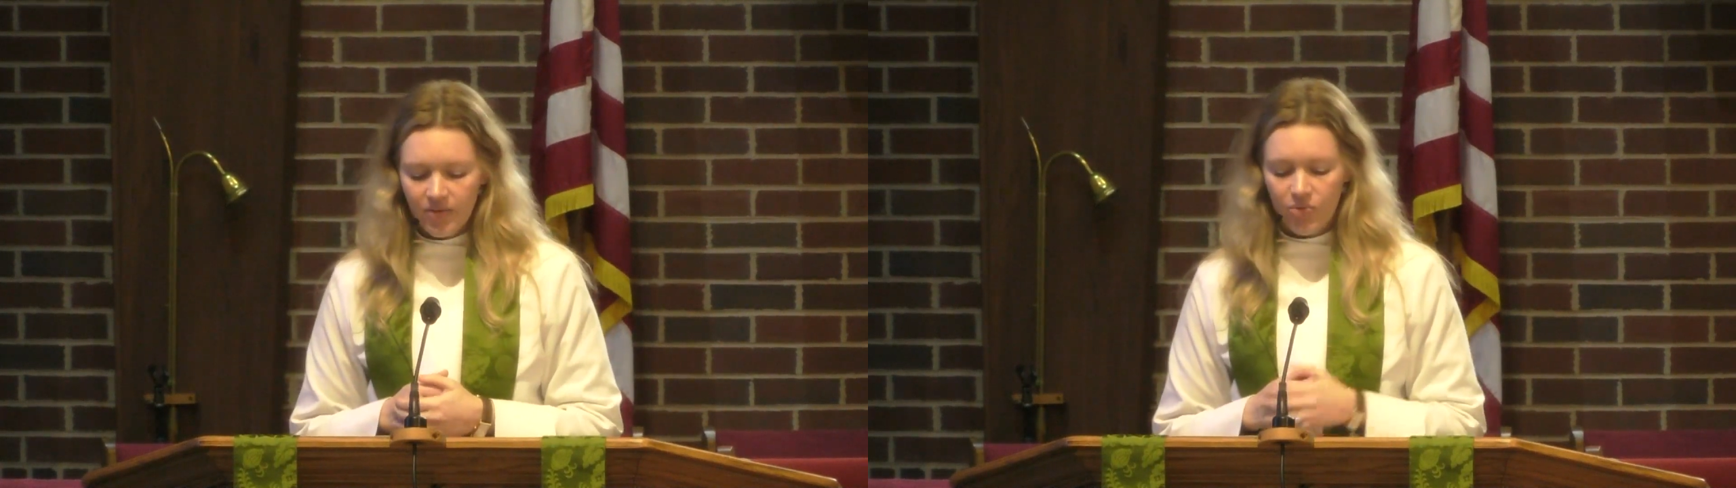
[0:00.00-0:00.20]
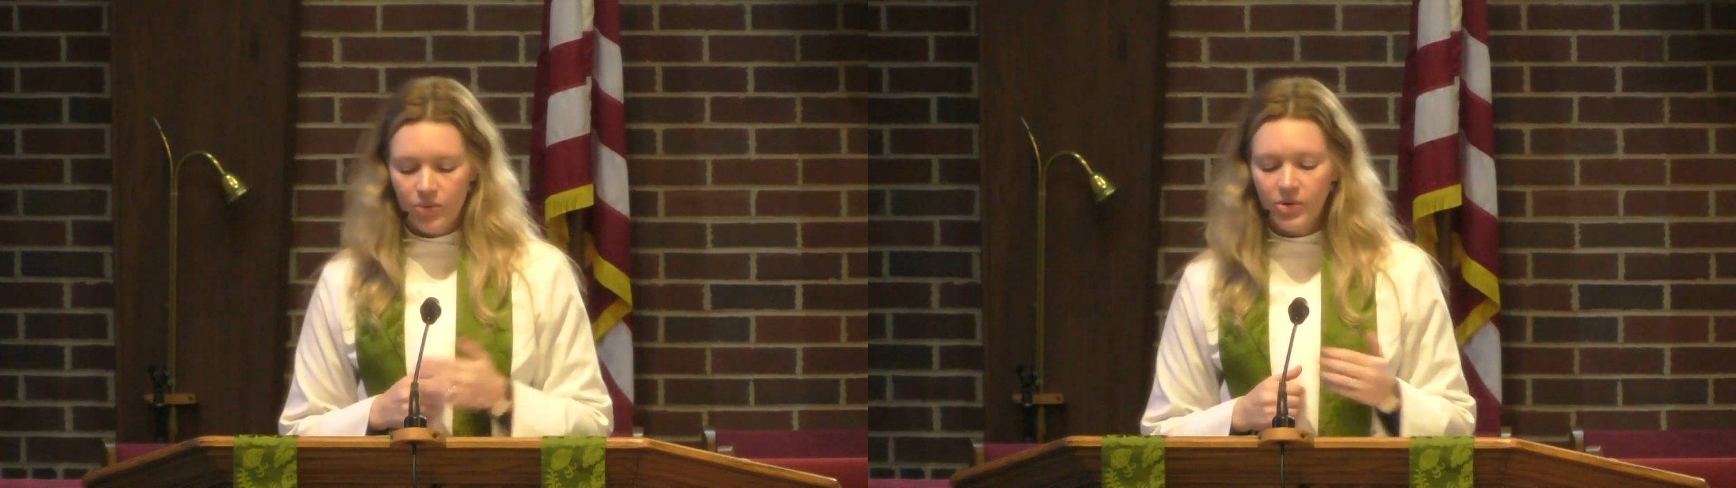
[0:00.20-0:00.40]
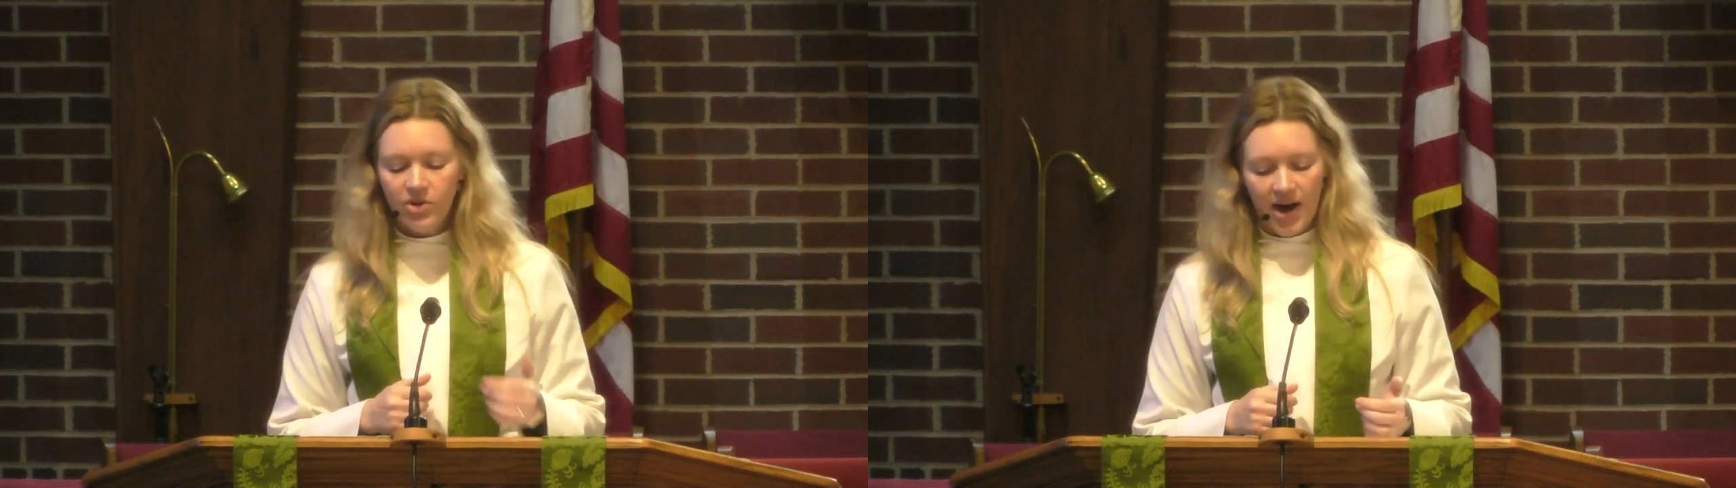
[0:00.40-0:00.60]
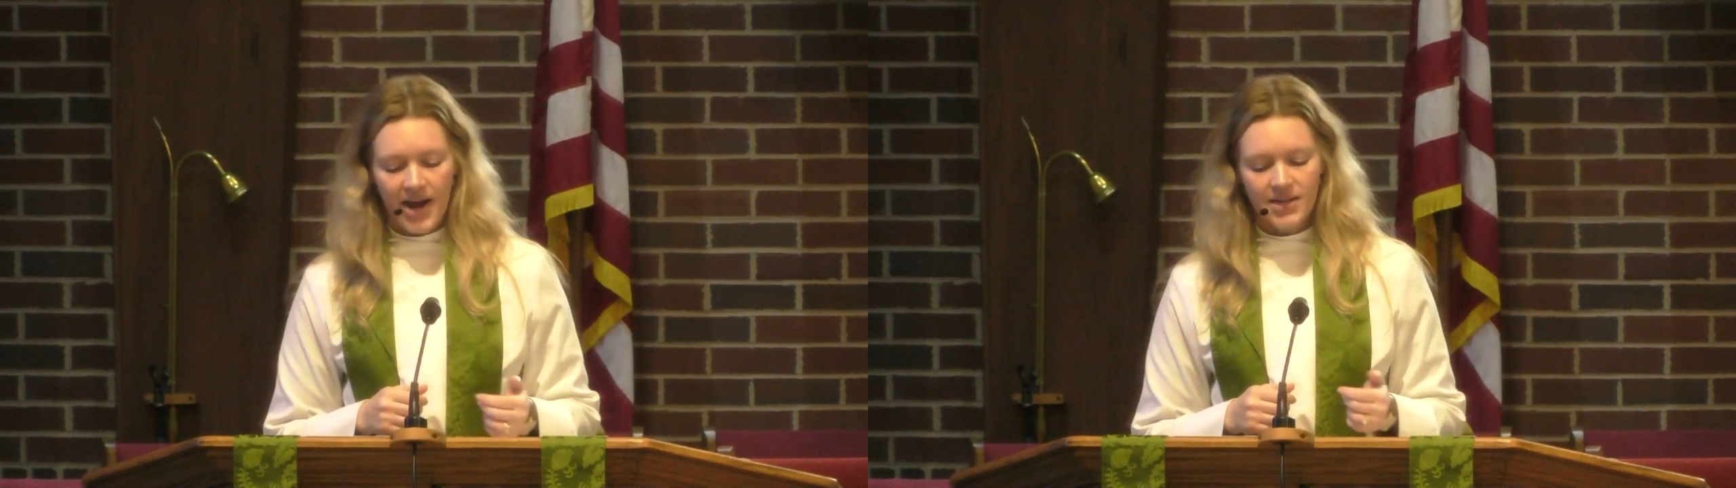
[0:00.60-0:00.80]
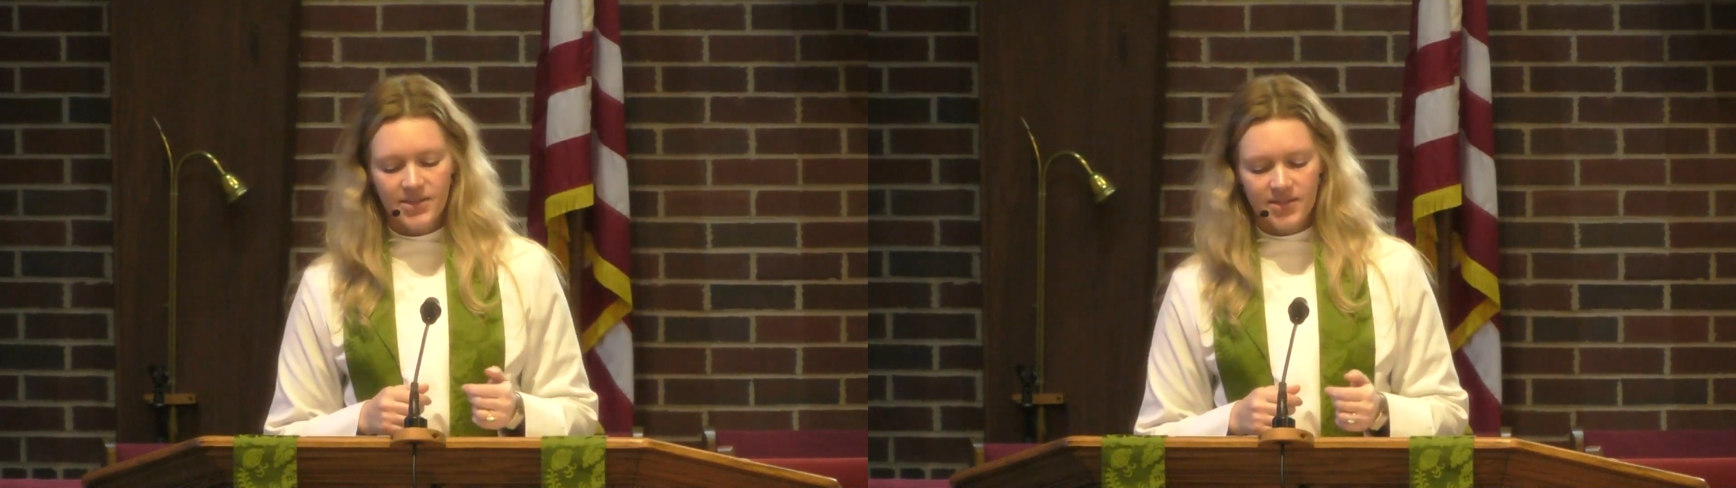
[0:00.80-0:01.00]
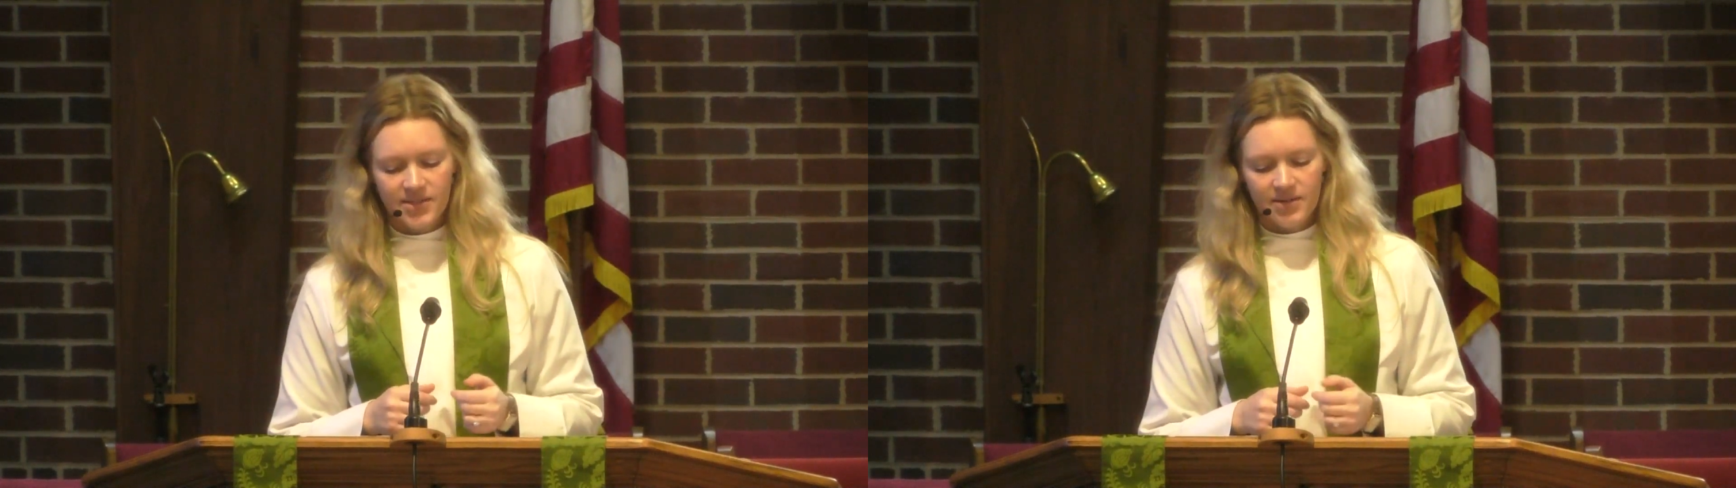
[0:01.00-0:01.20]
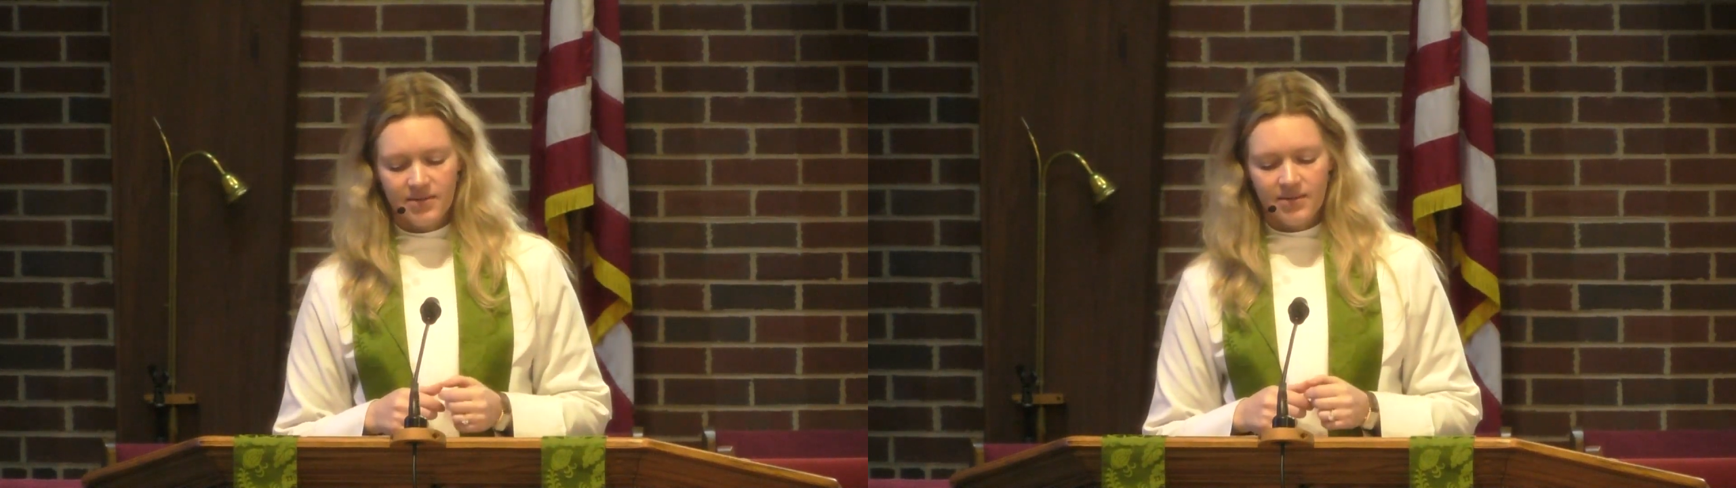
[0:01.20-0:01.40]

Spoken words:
through Christ